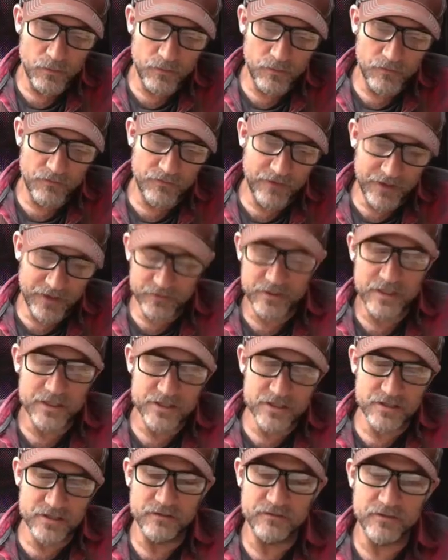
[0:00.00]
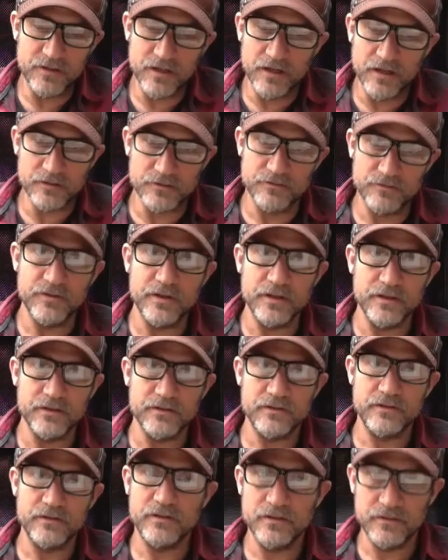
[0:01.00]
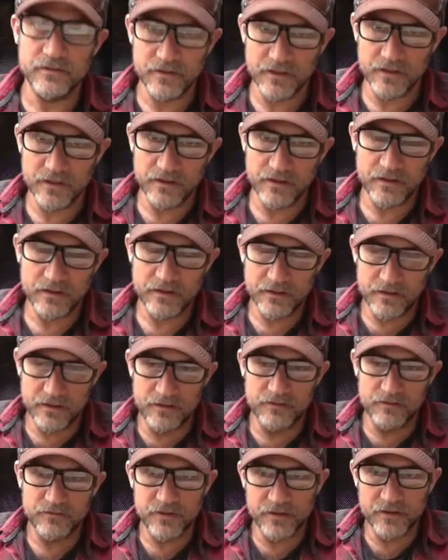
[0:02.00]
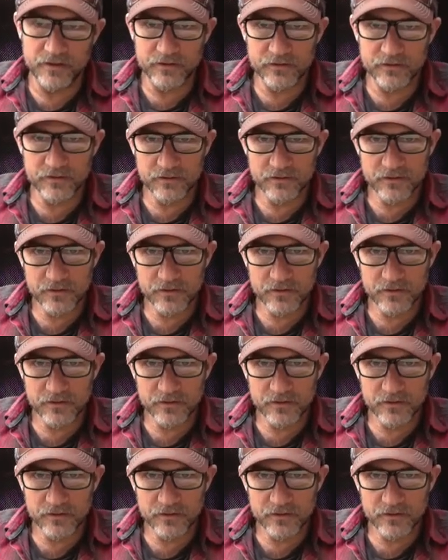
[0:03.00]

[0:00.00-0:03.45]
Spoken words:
foundation of holography is in interference.